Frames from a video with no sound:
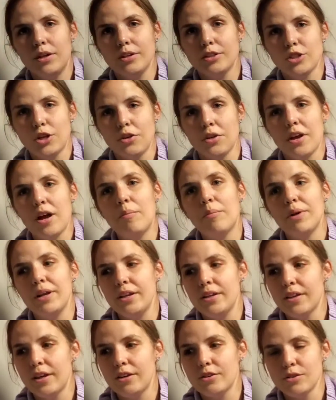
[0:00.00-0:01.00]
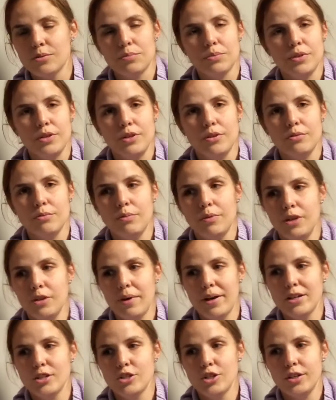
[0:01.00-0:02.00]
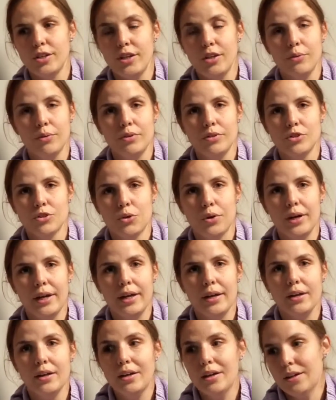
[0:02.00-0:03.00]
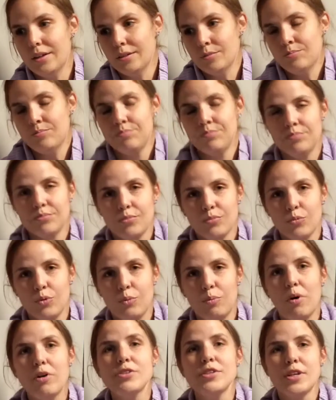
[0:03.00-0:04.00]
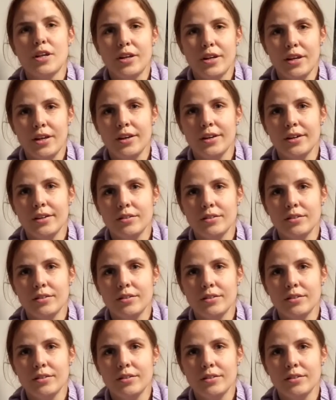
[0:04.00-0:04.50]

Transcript: shout out the company that you mentioned that you enjoy. We'll post it on here.